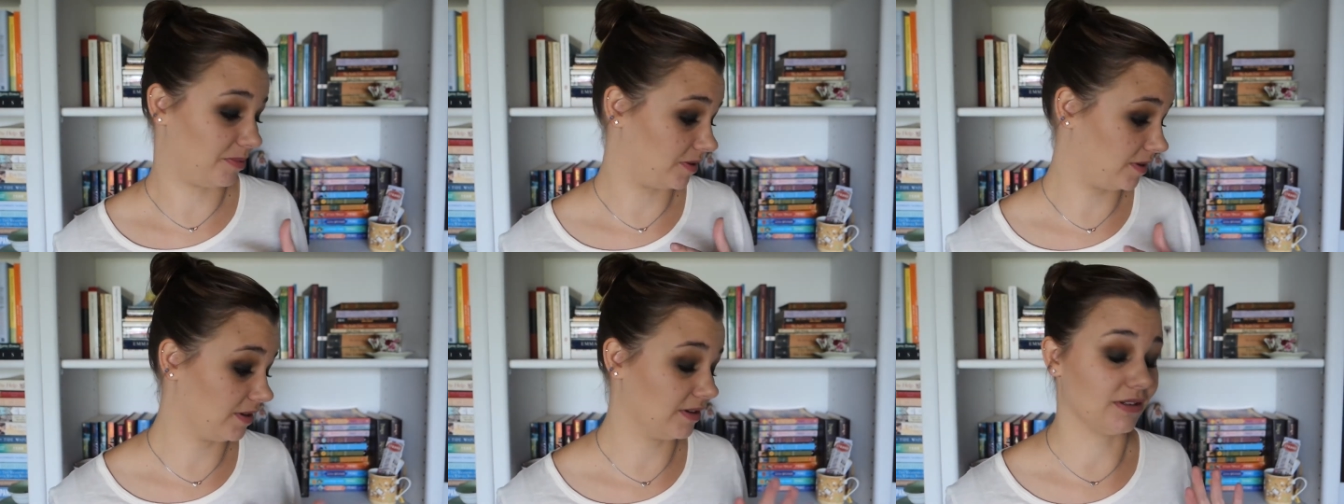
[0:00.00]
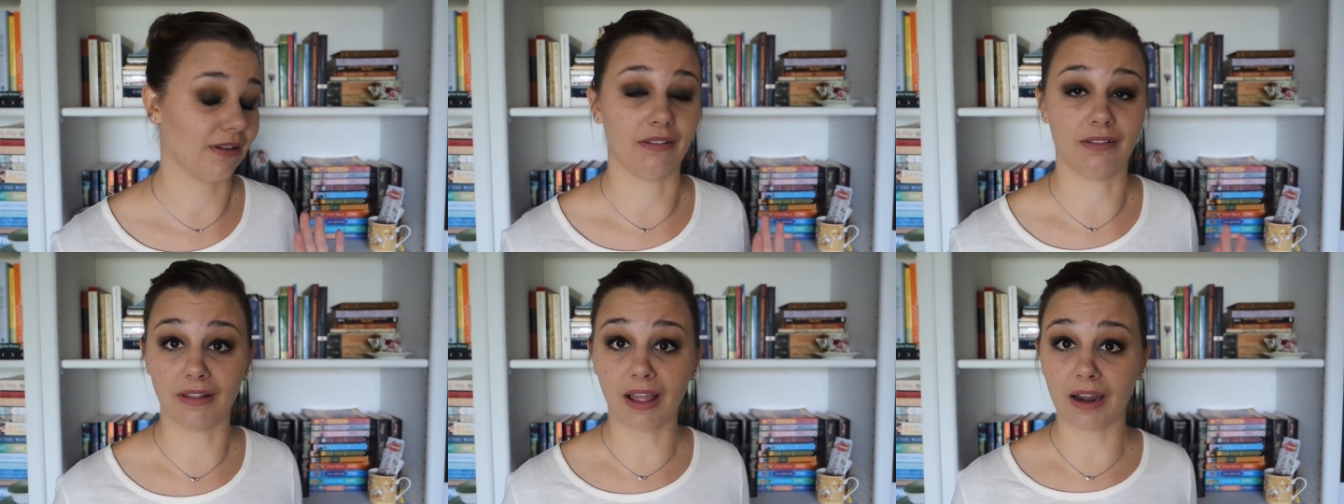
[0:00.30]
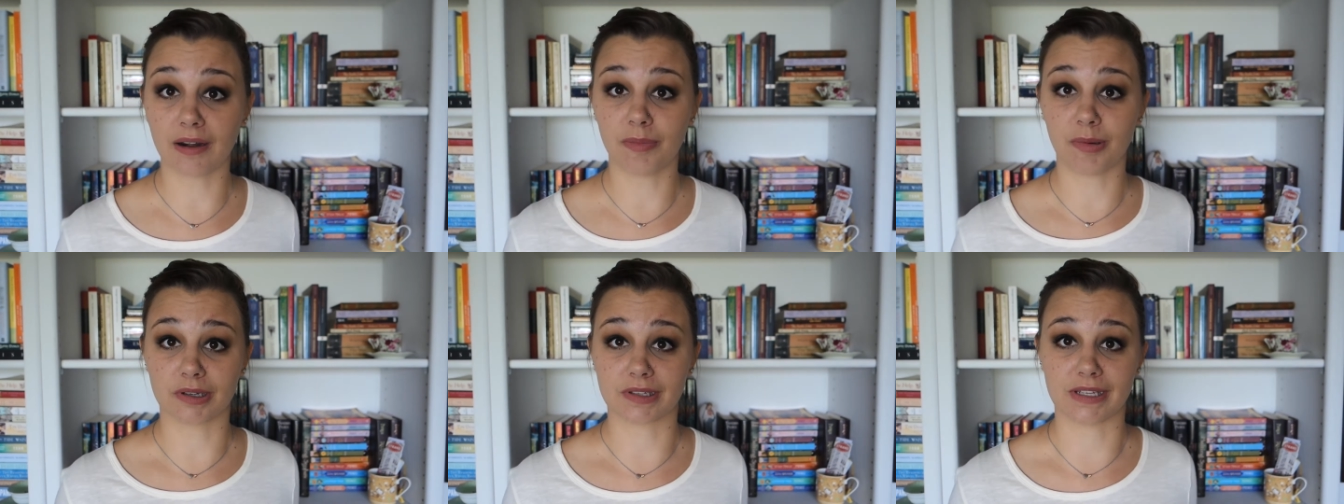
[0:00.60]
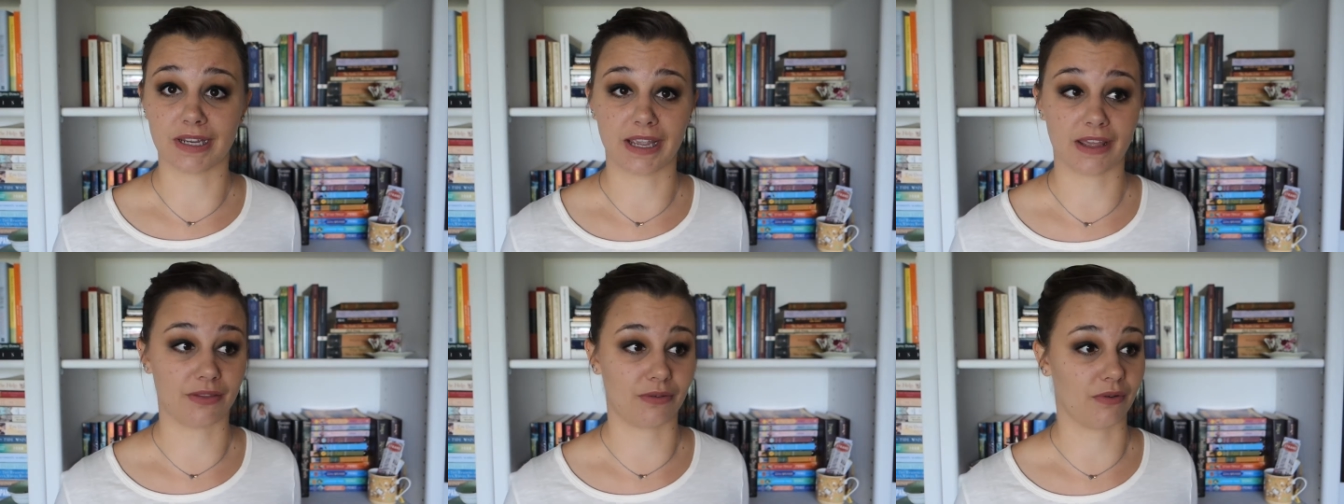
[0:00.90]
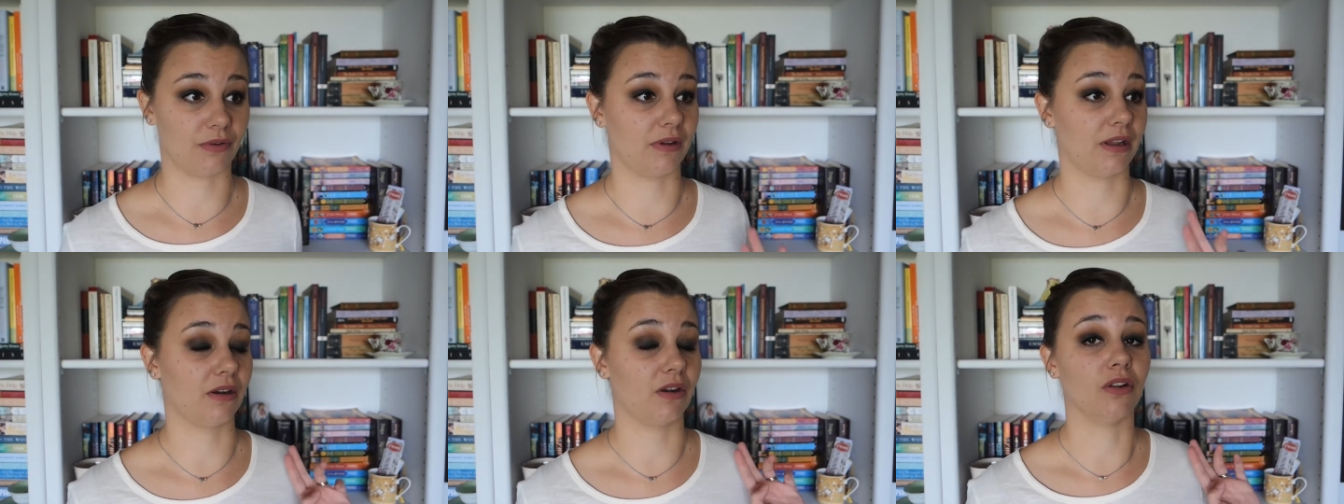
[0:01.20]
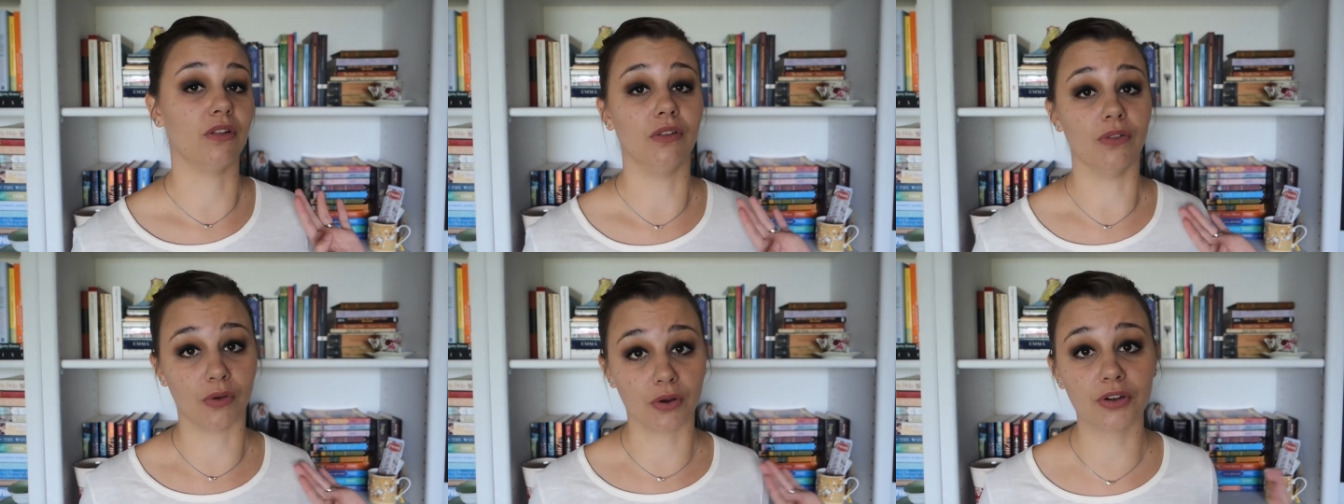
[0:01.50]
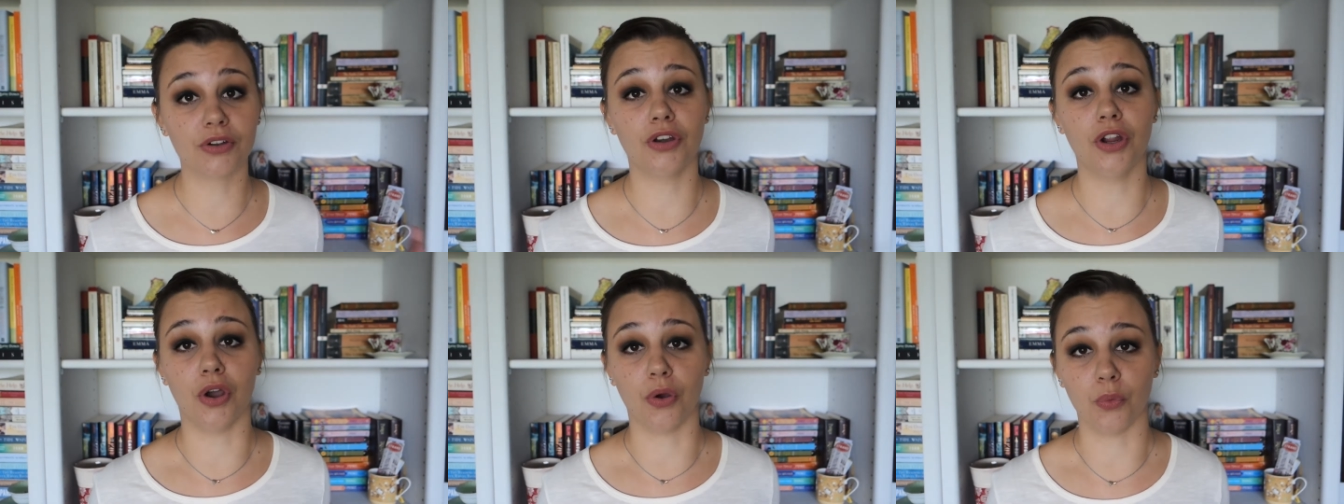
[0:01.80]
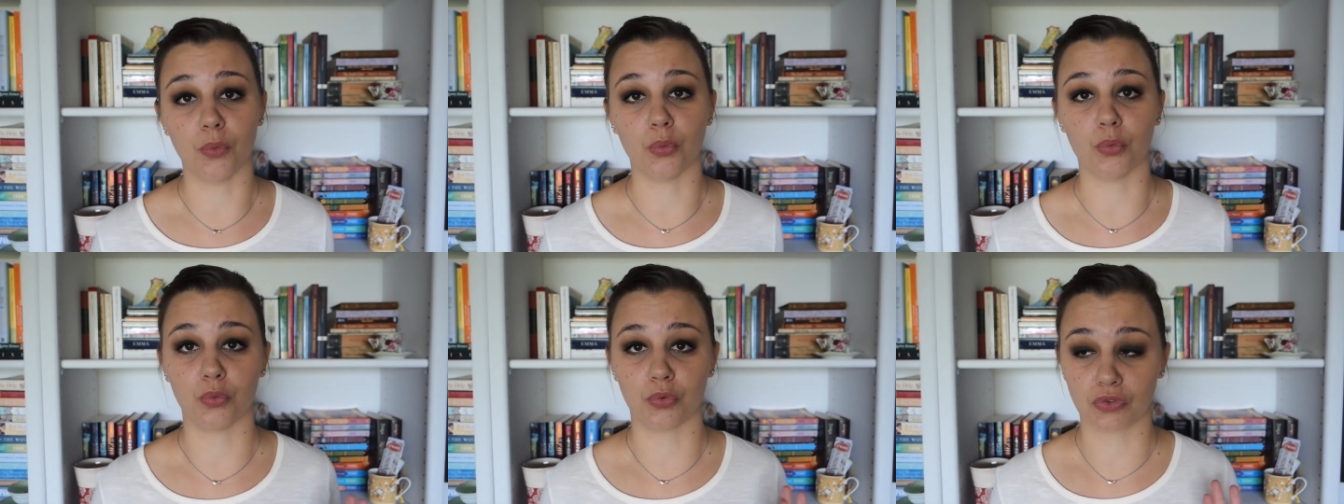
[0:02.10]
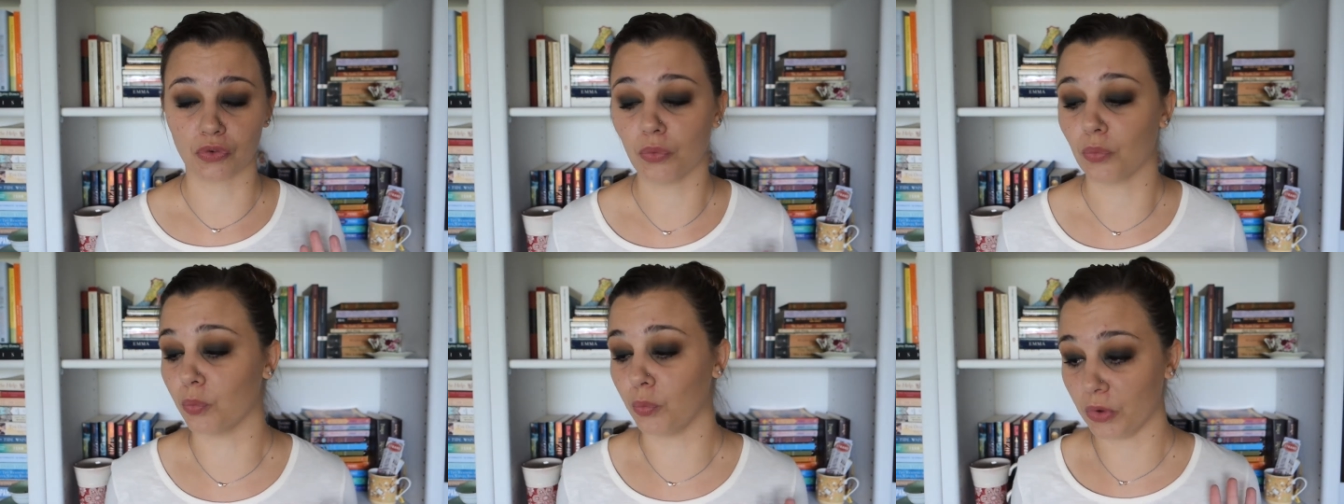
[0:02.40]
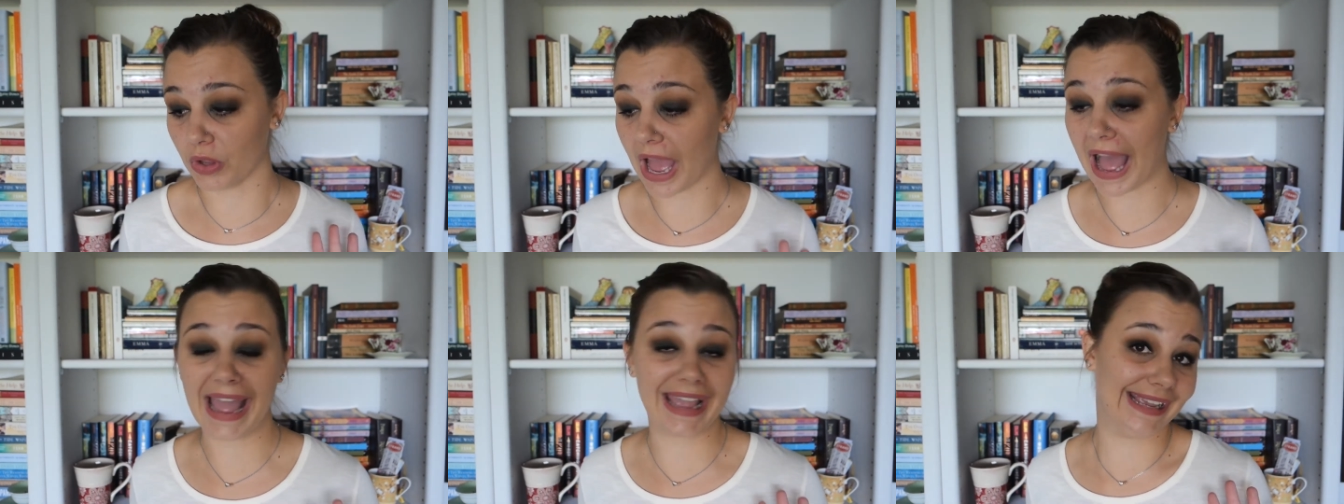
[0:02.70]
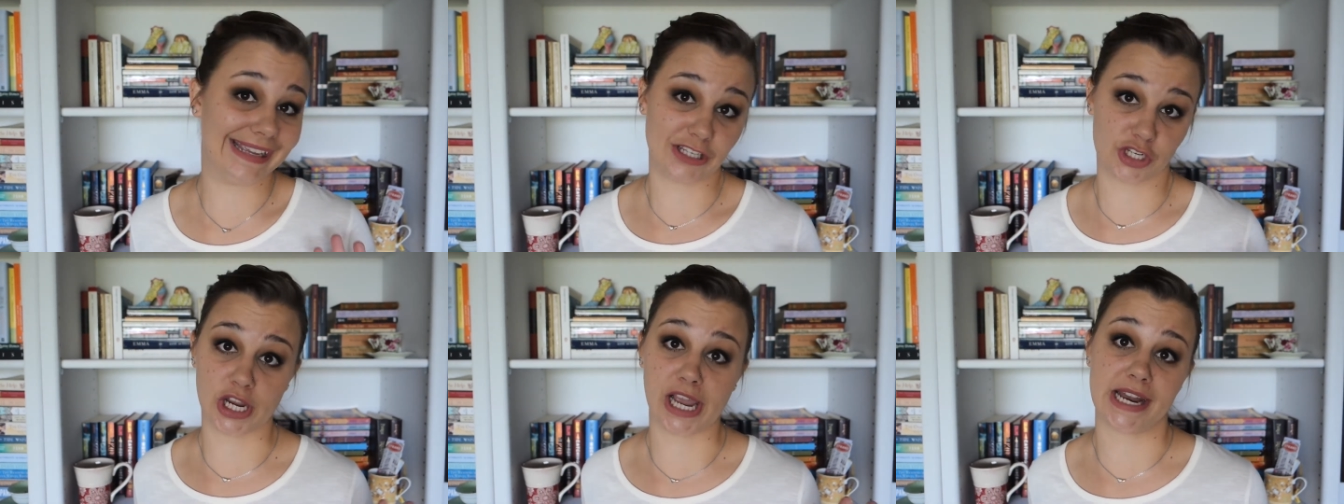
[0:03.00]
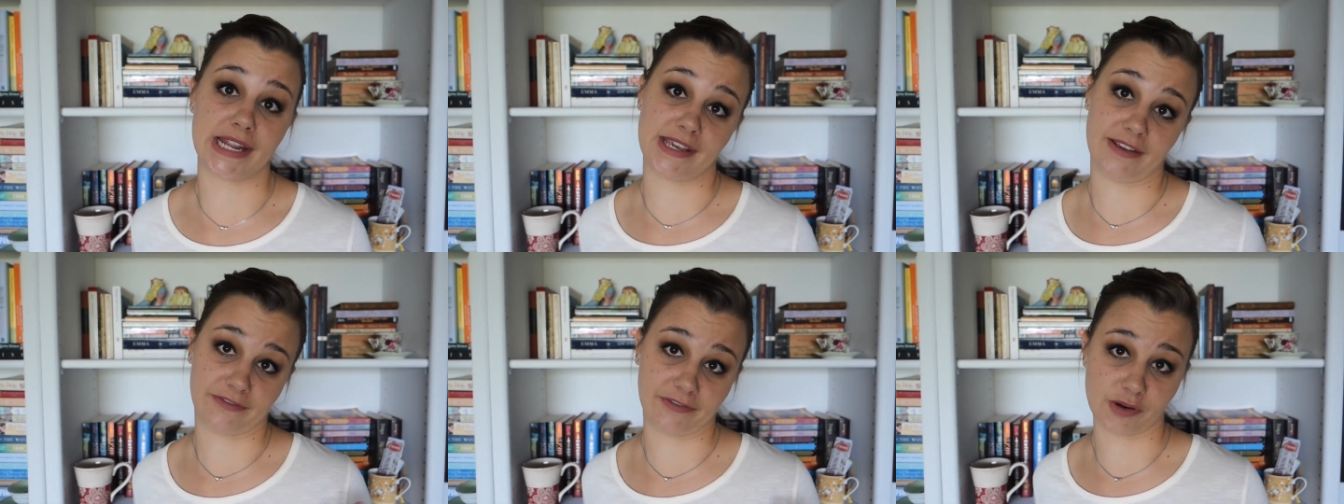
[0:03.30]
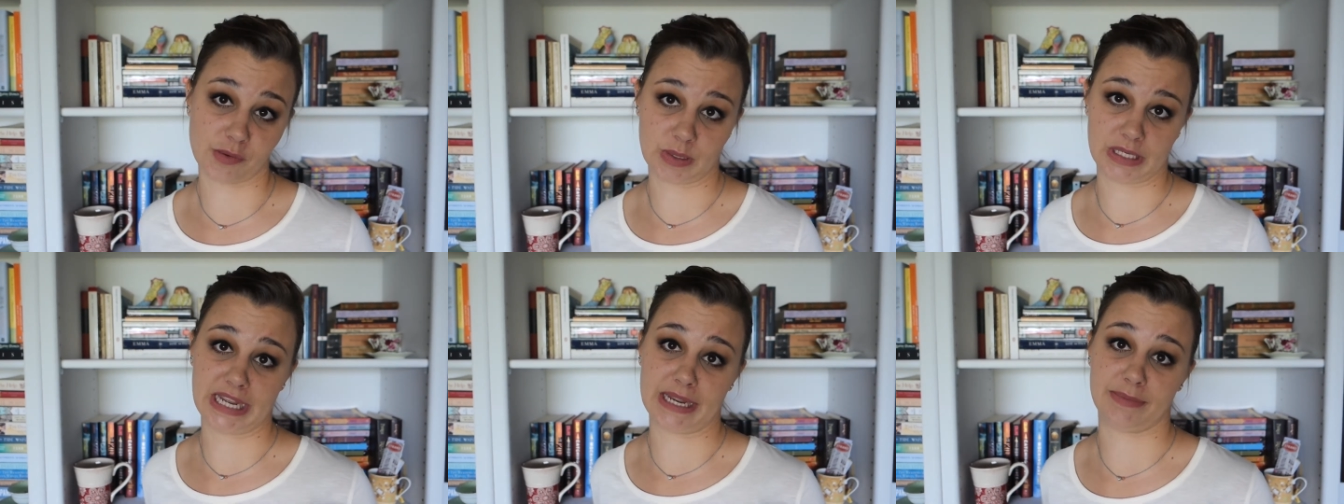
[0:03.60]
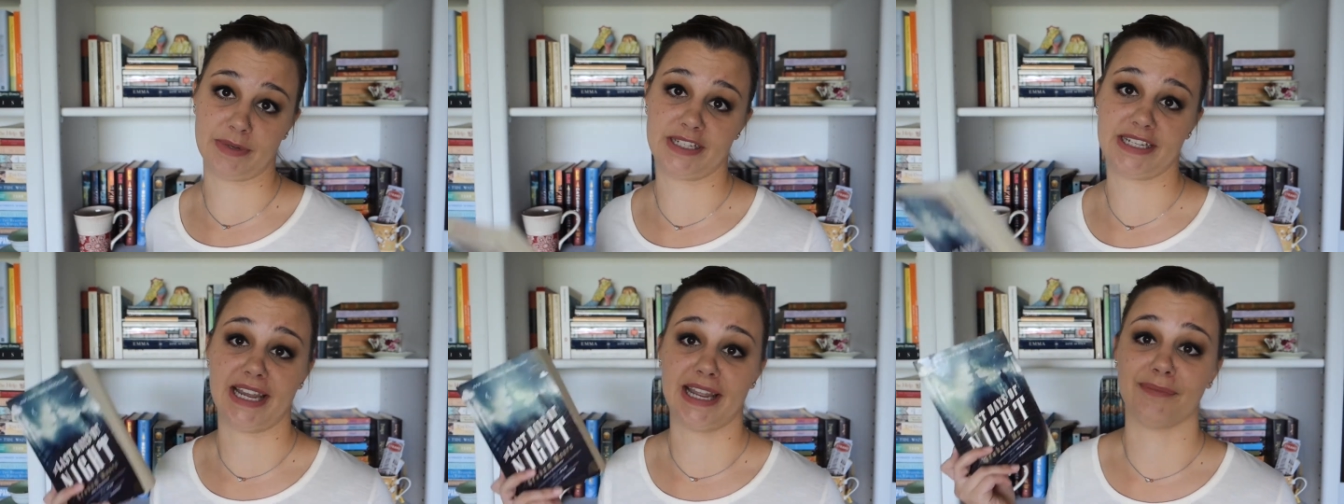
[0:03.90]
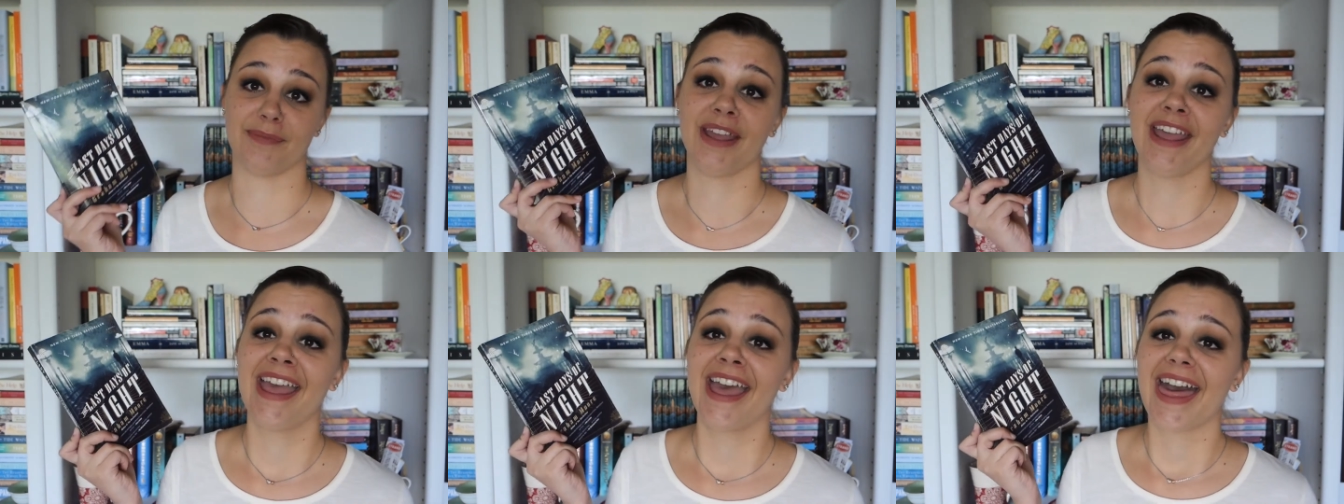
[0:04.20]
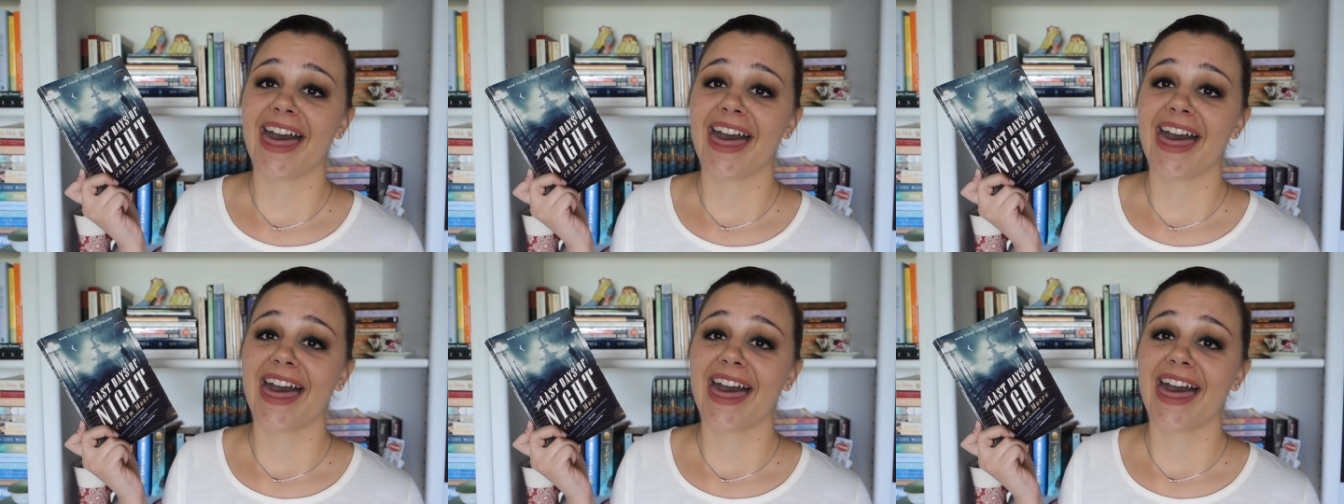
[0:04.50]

but there's a lot of books to get through and Lord knows we, I get chatty from time to time.